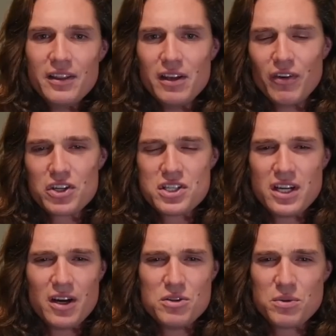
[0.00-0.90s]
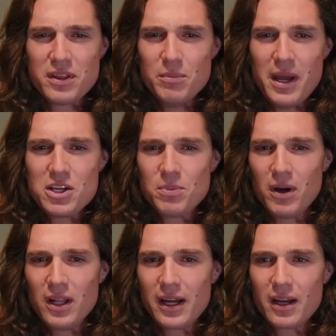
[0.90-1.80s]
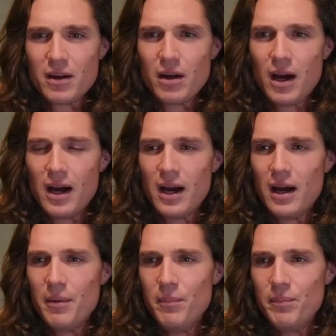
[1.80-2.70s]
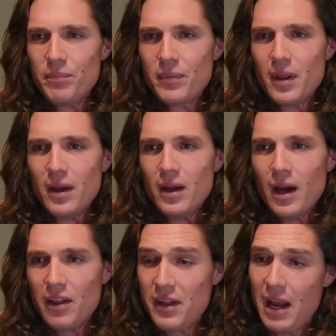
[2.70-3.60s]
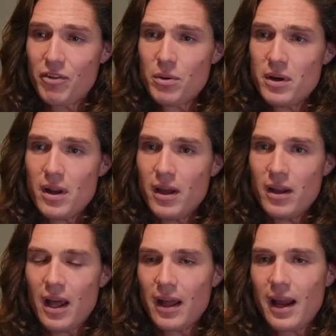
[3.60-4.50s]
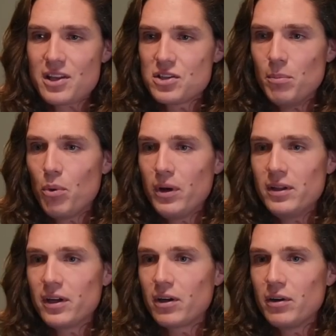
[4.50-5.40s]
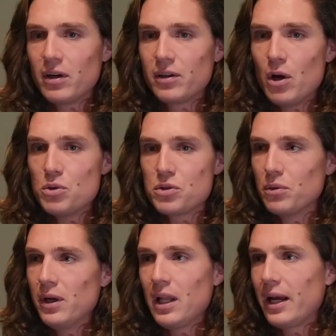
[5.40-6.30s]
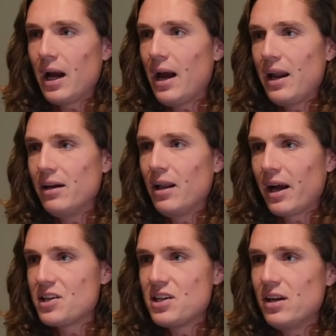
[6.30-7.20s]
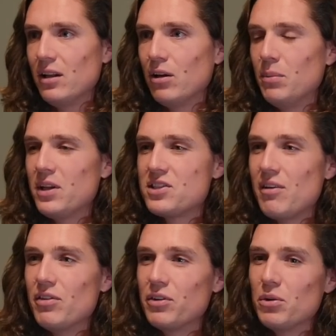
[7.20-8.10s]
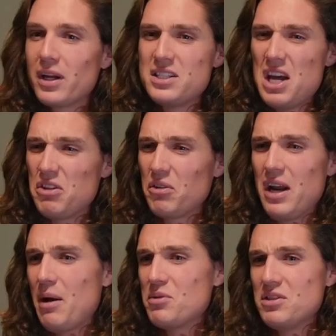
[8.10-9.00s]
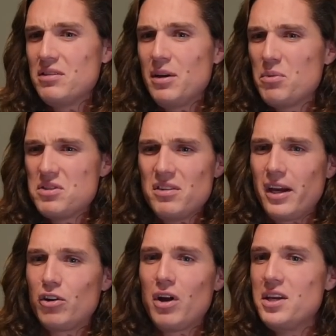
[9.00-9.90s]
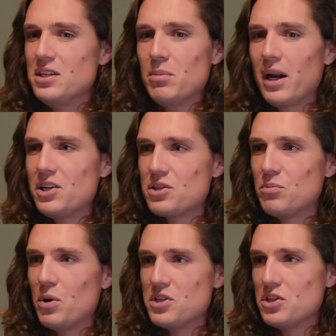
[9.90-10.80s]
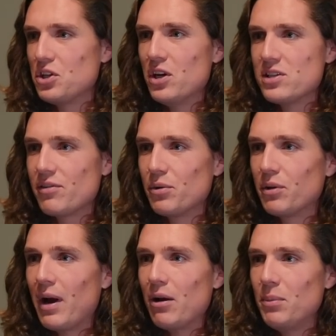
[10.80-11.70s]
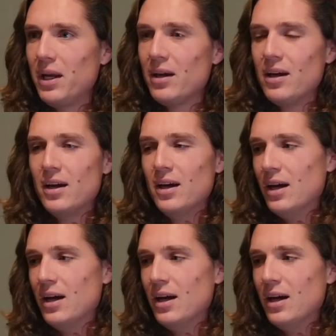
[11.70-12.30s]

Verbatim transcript: the adversity goes within baseball, like, um, I think everyone, like at some point in their career, goes through it. Like I had it, like I said, a little bit seventh through like tenth grade. I wasn't, it wasn't like crazy, but I just wasn't as good as everyone around me. Right.